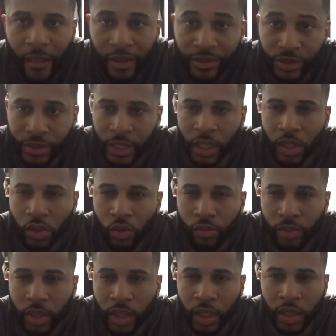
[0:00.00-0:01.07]
So y'all know
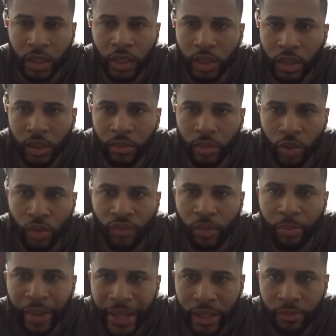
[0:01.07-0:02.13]
me and Kadeen in the middle of a
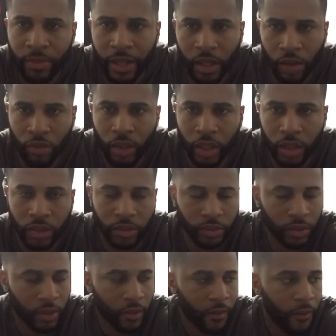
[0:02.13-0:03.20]
petty battle, right?
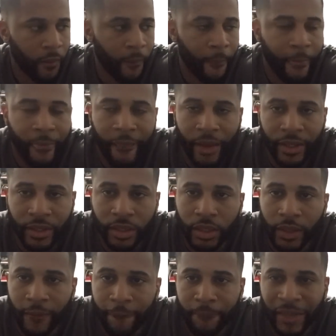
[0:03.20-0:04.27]

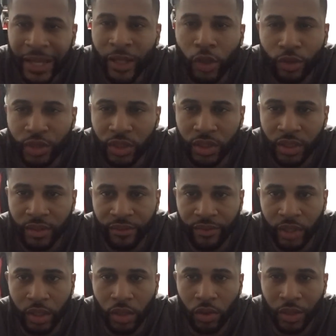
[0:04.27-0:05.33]
Yeah. I know she seen the
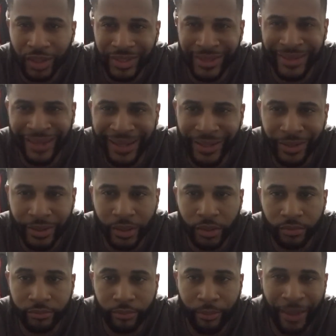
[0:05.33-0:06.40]
video because she liked it.
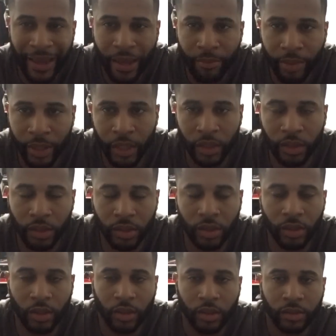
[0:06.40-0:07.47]
Mad petty.
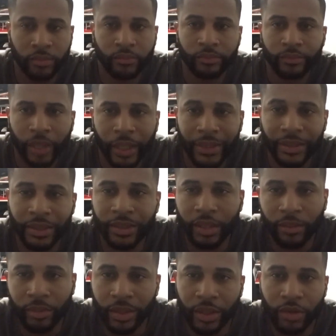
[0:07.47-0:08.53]
She
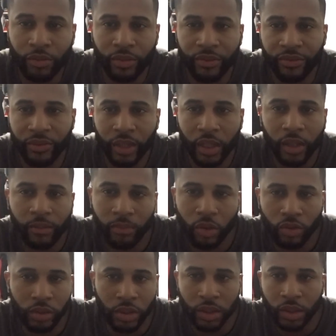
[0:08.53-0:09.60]
sent me the three finger
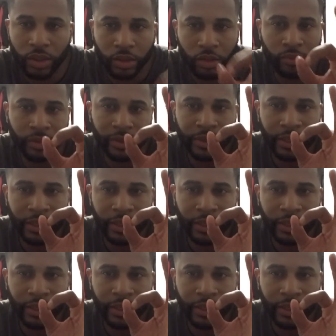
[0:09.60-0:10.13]
emoji during